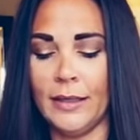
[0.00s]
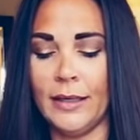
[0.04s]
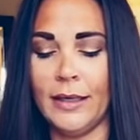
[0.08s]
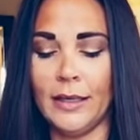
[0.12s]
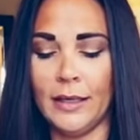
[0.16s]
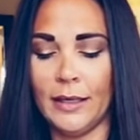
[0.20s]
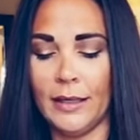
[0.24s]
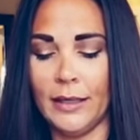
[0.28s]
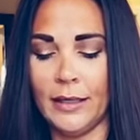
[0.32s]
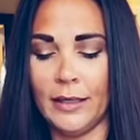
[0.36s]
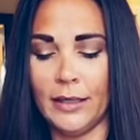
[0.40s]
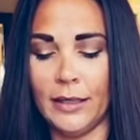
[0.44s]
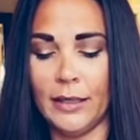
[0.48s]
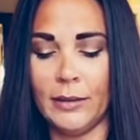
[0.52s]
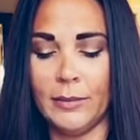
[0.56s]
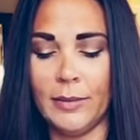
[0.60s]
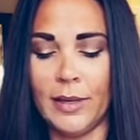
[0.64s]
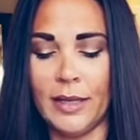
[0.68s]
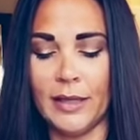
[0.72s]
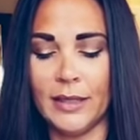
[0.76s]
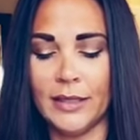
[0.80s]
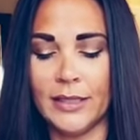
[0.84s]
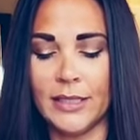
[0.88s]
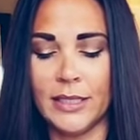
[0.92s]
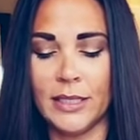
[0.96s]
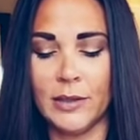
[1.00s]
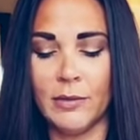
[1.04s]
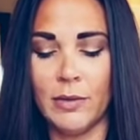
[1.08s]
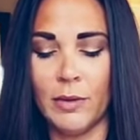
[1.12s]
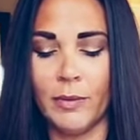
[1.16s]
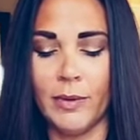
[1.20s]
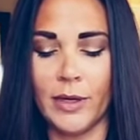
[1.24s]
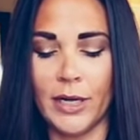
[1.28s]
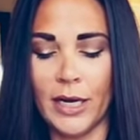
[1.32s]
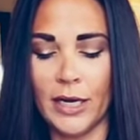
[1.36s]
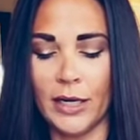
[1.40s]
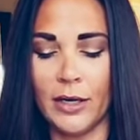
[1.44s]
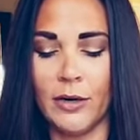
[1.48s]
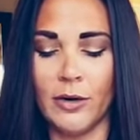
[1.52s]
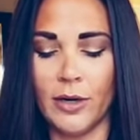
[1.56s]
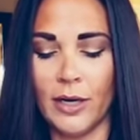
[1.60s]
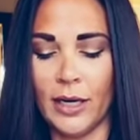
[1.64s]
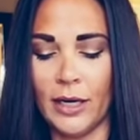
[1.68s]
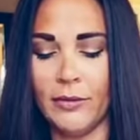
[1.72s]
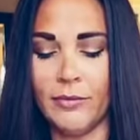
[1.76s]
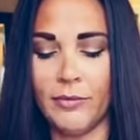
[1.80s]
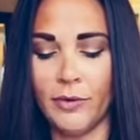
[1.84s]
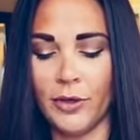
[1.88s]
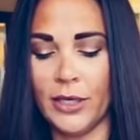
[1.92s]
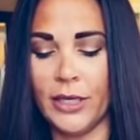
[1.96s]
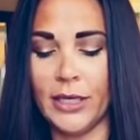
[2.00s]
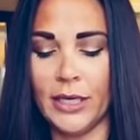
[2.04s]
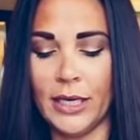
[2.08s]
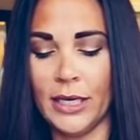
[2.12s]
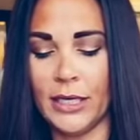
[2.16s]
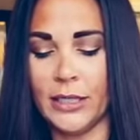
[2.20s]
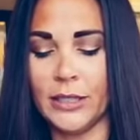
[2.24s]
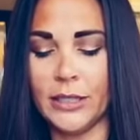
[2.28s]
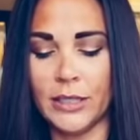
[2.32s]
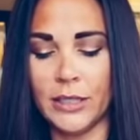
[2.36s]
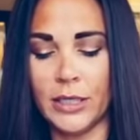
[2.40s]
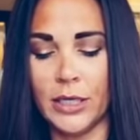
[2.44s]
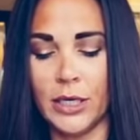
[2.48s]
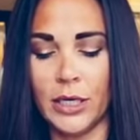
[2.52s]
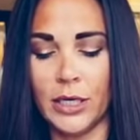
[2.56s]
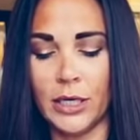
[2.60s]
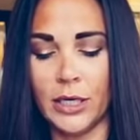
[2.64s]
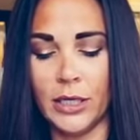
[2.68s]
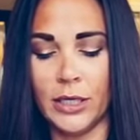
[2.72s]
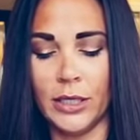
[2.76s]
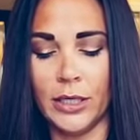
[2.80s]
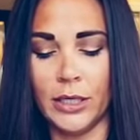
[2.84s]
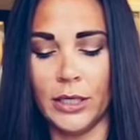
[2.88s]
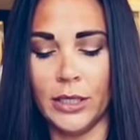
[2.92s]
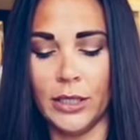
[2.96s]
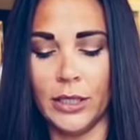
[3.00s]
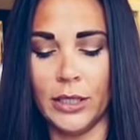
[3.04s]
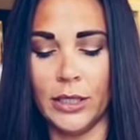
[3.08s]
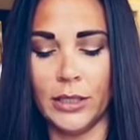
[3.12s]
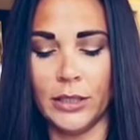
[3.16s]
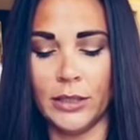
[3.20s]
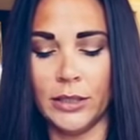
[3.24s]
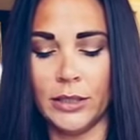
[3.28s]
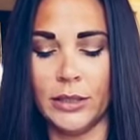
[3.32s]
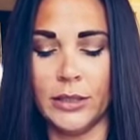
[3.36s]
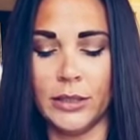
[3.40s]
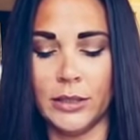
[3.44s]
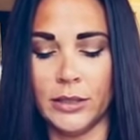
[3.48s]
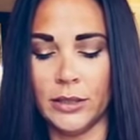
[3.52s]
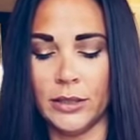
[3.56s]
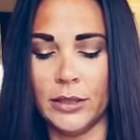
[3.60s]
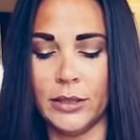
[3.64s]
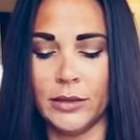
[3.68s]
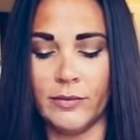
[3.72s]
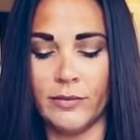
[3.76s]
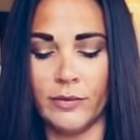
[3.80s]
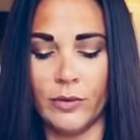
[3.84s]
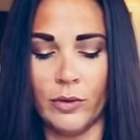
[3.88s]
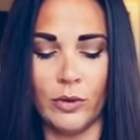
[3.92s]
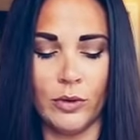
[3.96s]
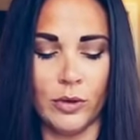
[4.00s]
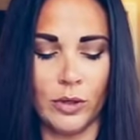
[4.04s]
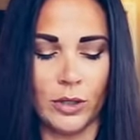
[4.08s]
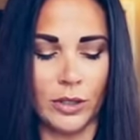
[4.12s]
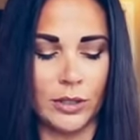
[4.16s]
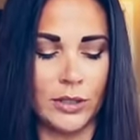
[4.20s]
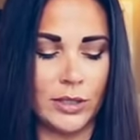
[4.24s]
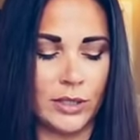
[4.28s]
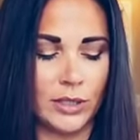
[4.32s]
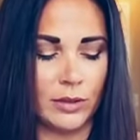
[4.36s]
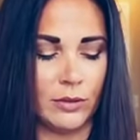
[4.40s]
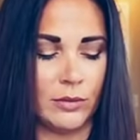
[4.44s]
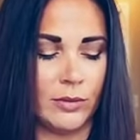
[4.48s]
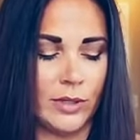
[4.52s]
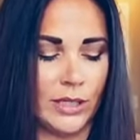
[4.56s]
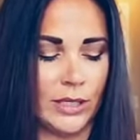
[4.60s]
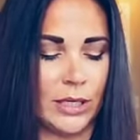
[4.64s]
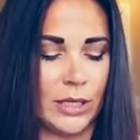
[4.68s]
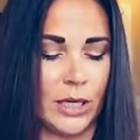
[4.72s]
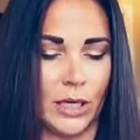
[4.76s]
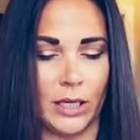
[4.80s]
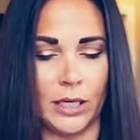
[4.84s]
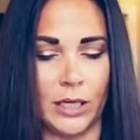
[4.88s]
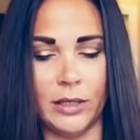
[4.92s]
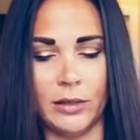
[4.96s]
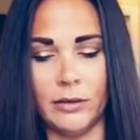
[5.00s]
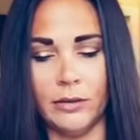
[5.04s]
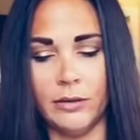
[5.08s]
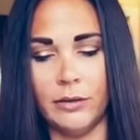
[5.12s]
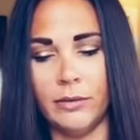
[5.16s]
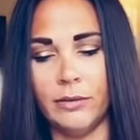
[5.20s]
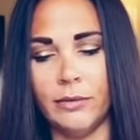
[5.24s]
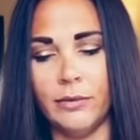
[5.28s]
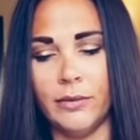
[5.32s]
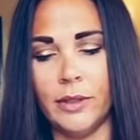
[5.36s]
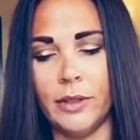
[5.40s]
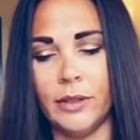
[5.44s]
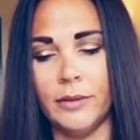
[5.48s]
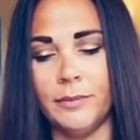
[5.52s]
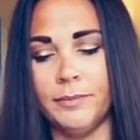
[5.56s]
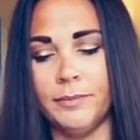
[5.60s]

And let's see what we got going on for you, Cancer. For the week of